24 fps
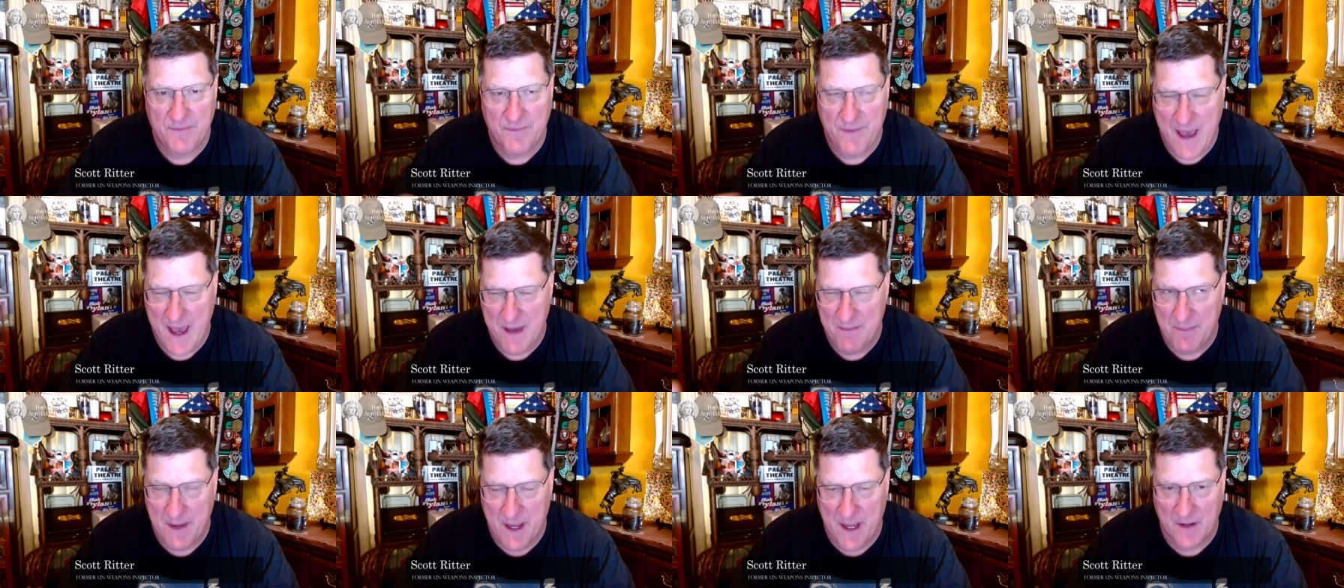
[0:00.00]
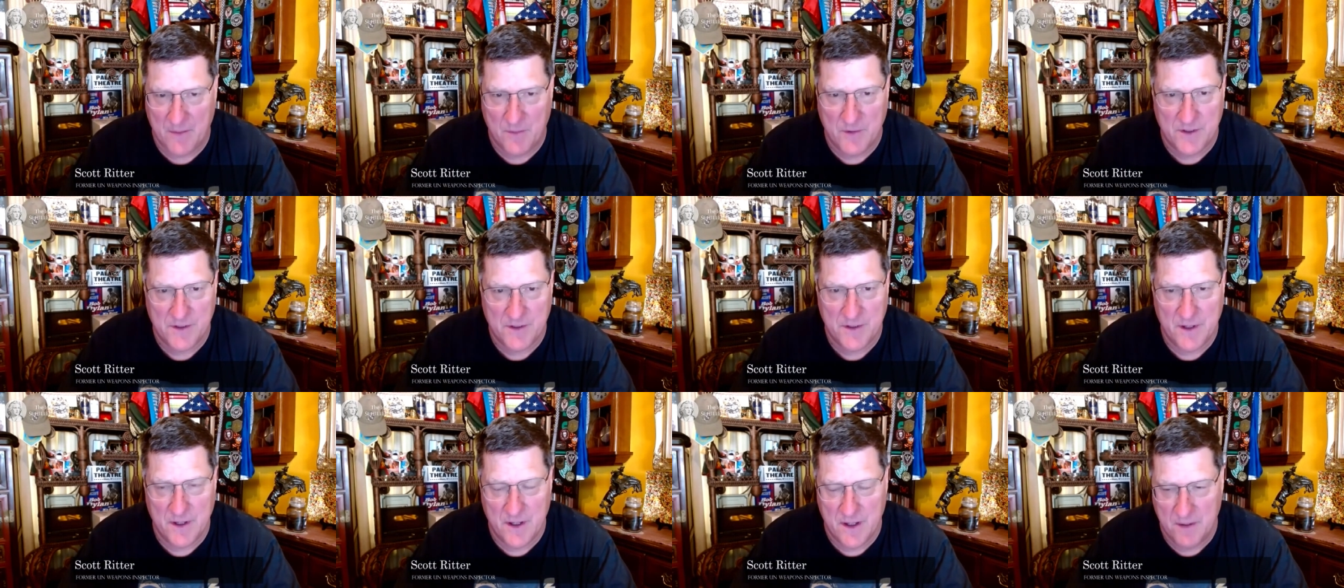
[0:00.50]
Fat
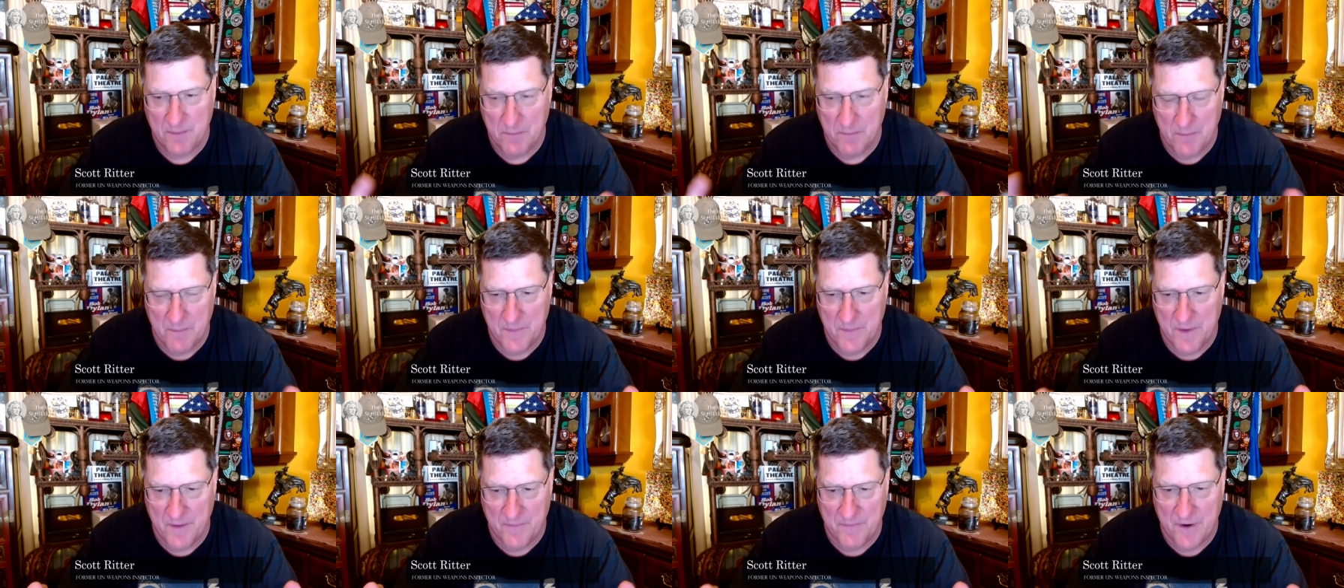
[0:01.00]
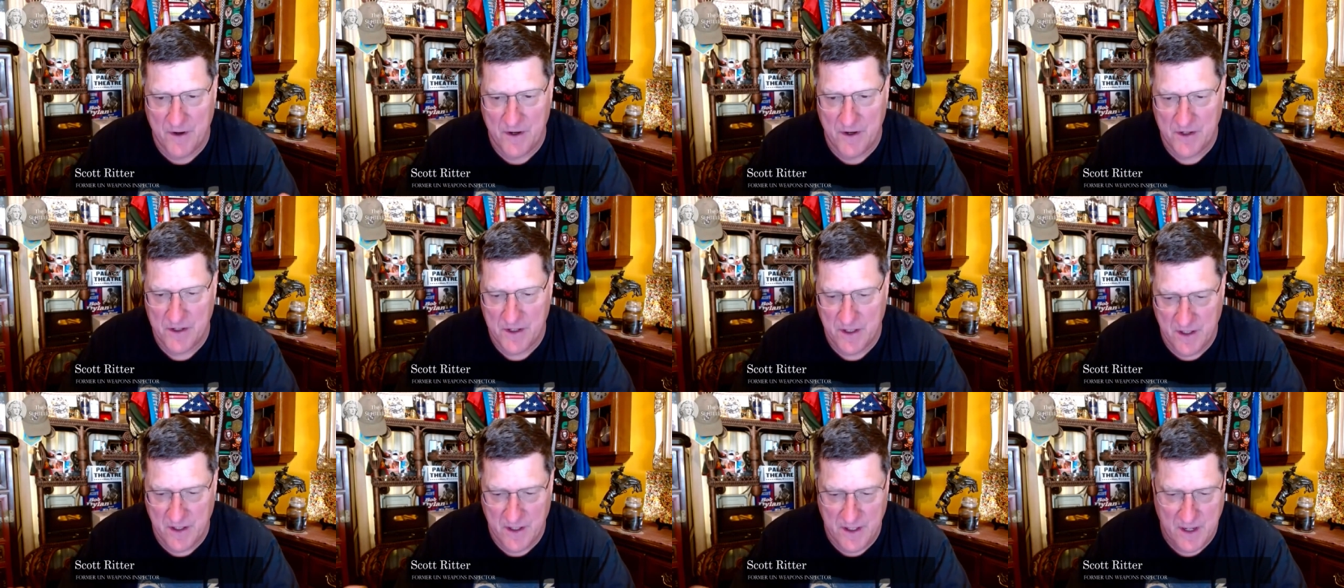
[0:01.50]
Man was the
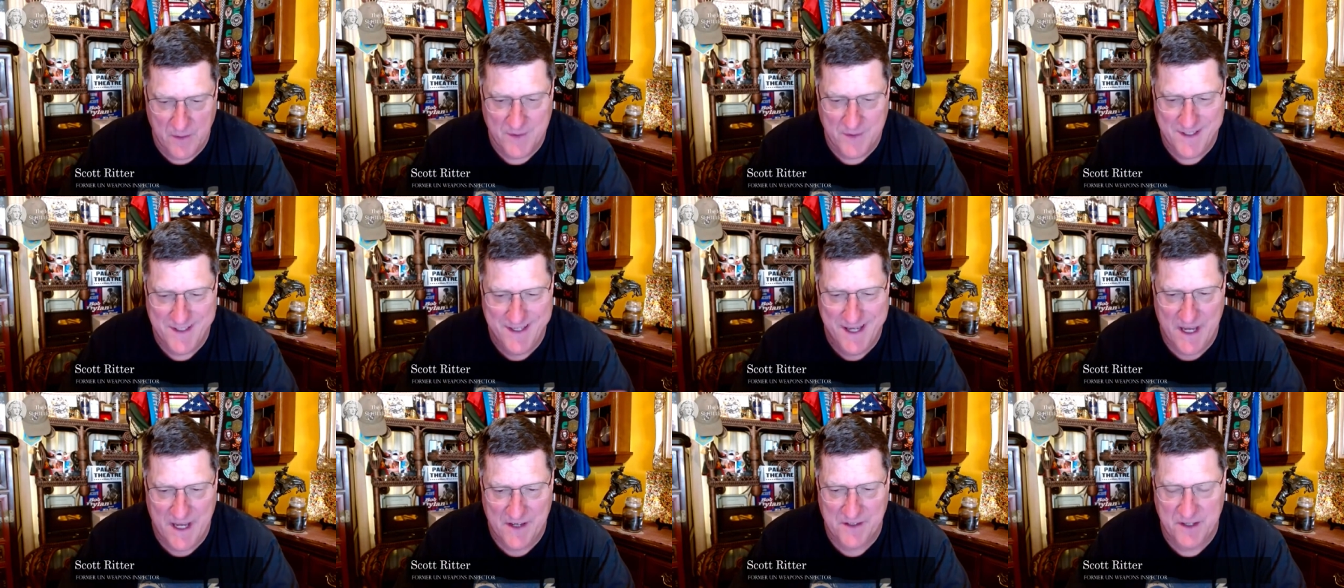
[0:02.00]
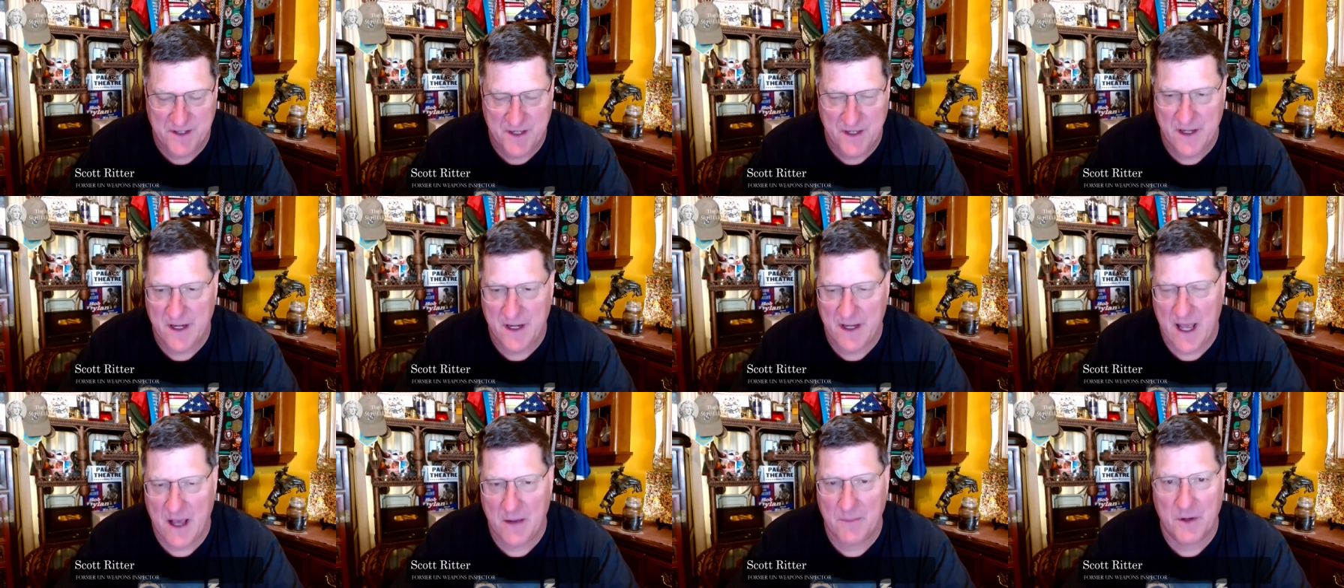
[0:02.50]
version that was
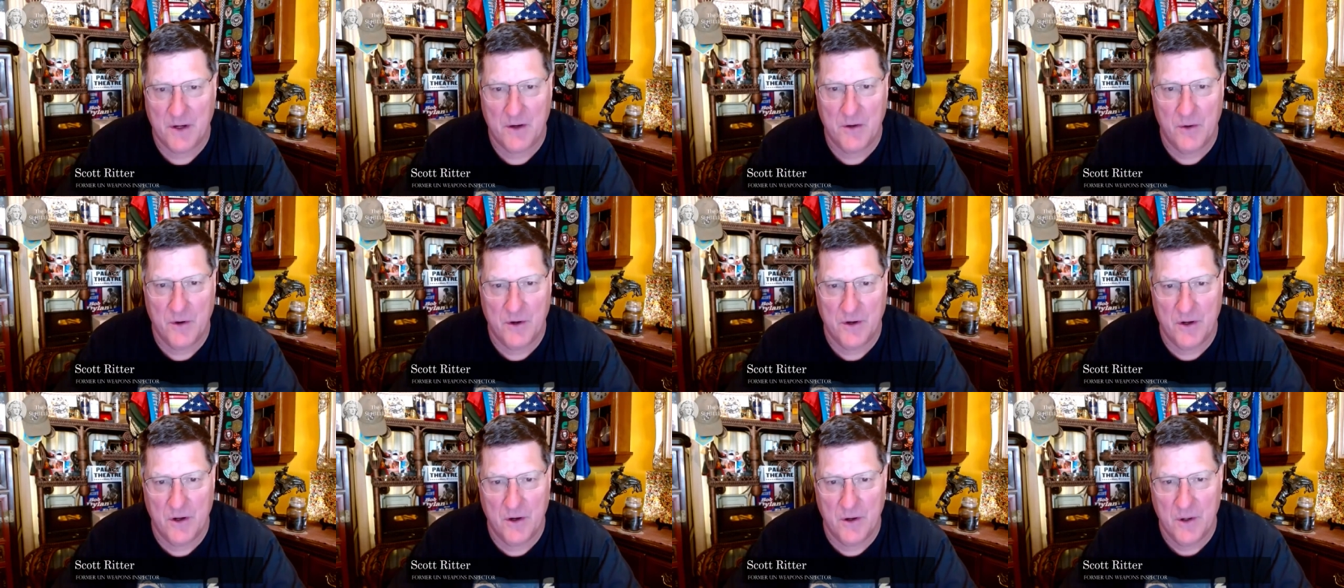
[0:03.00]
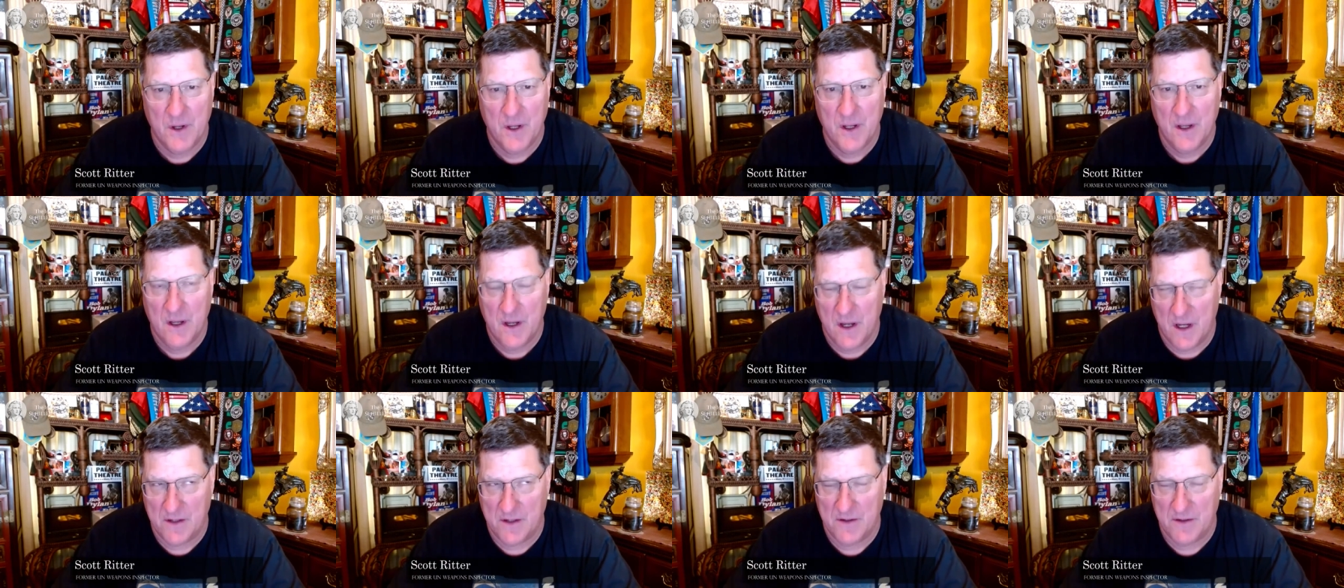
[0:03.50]
tested at Alamogordo
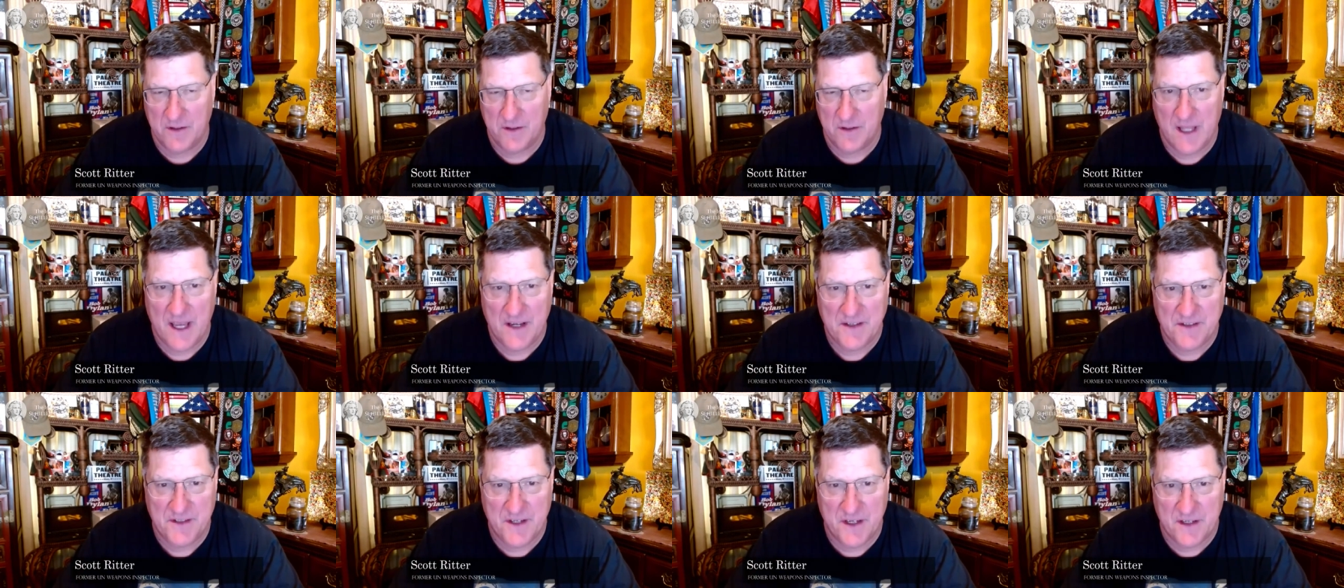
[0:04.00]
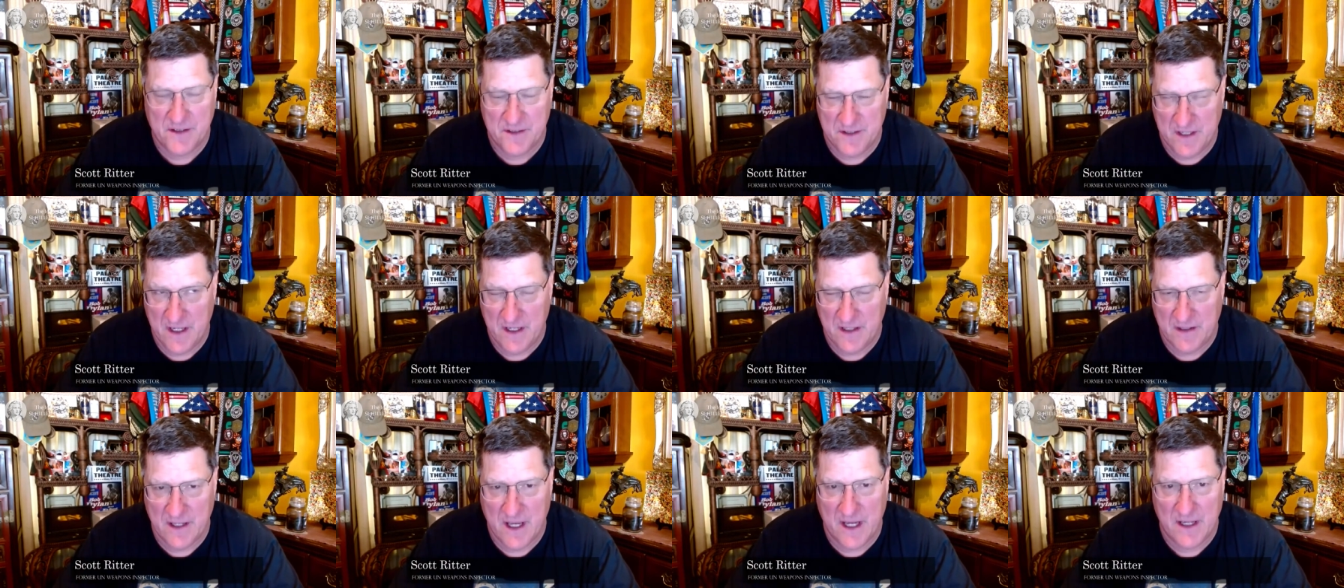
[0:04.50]
on July
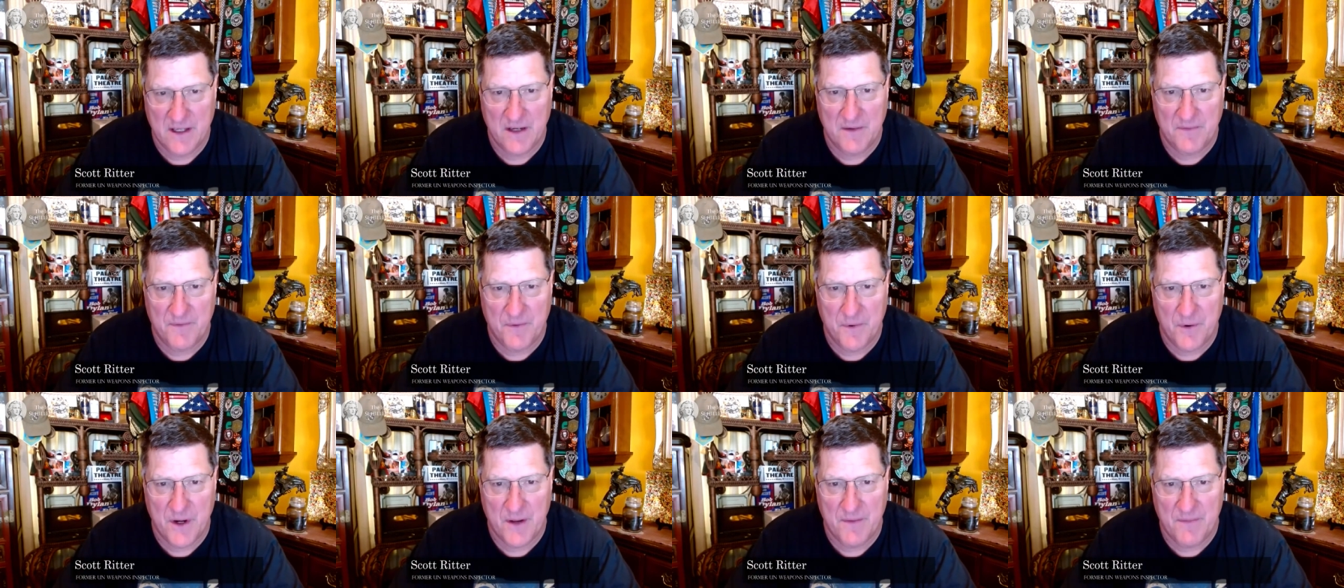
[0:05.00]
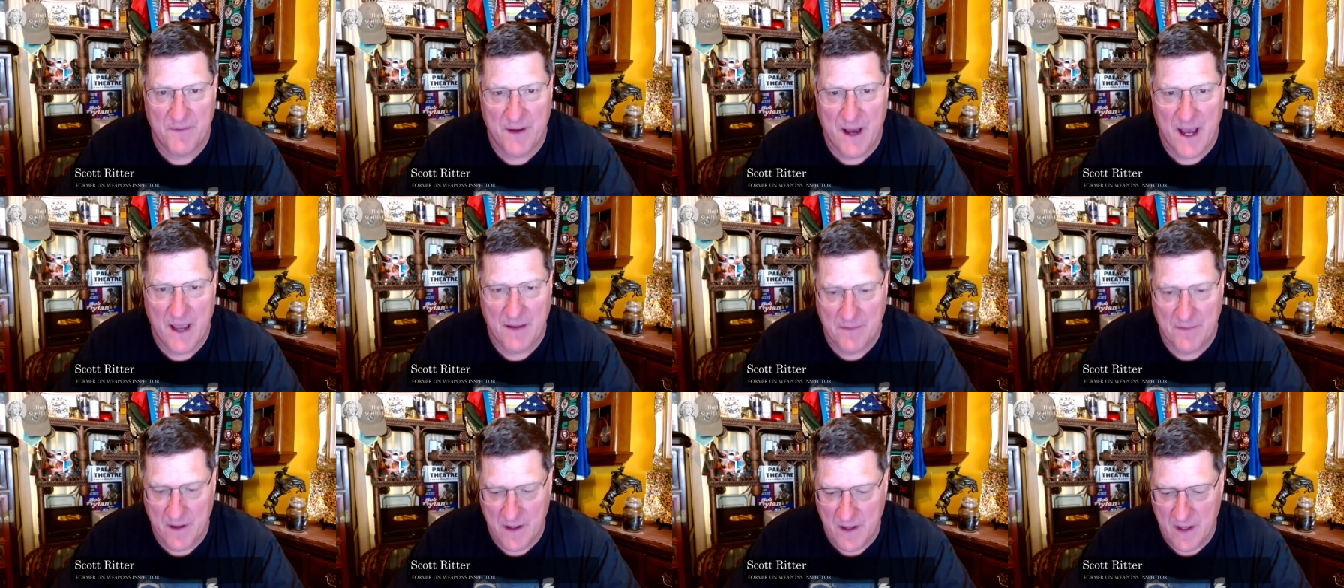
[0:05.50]
16,
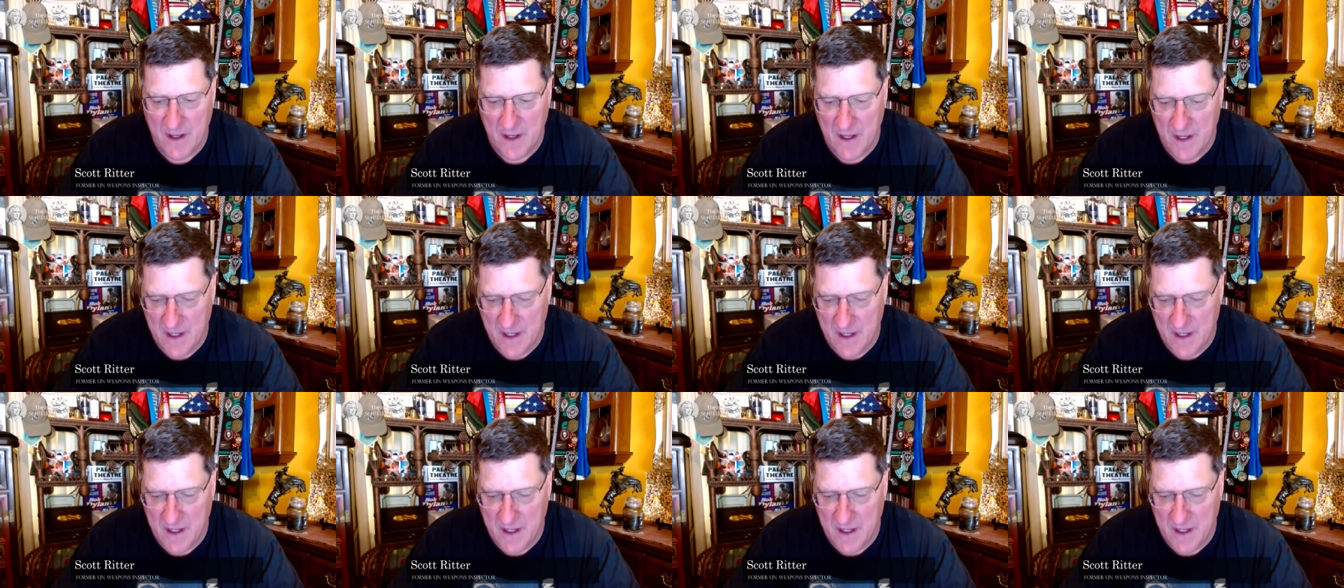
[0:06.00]
1945.